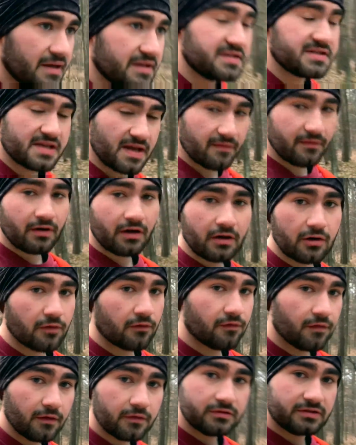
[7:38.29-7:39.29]
It's 700
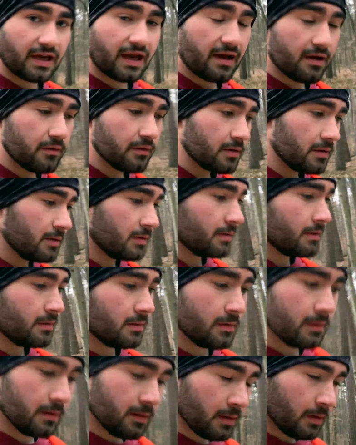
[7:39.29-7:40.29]
fill down.
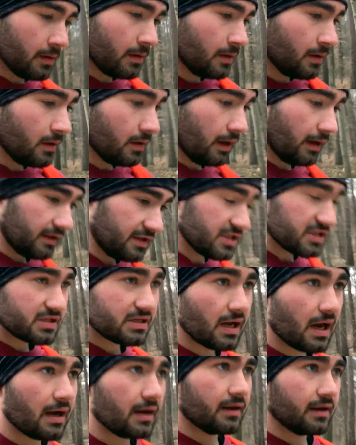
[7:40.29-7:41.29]
I just
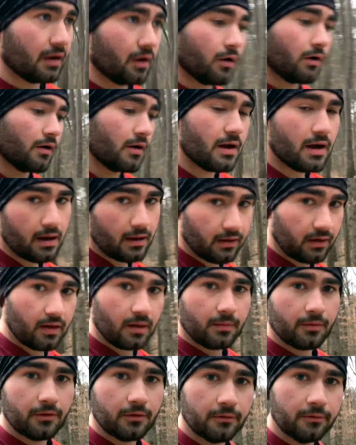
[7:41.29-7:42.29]
got it at REI
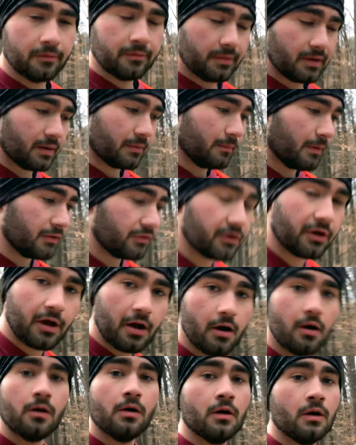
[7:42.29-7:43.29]
about a month
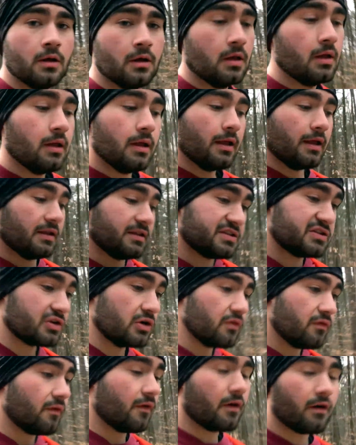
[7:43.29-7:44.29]
ago, and
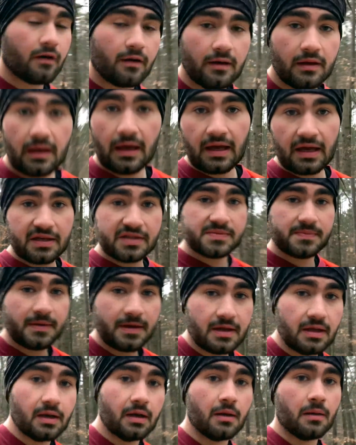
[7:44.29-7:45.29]
so far it has
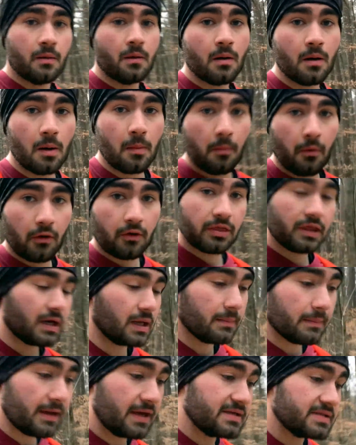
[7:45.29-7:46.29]
been more than
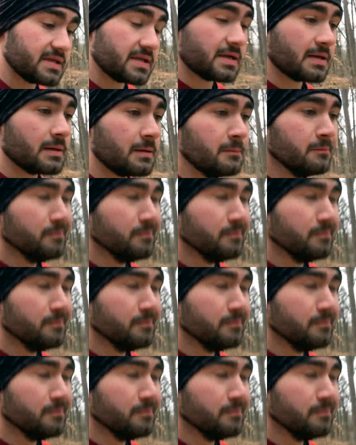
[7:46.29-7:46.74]
amazing.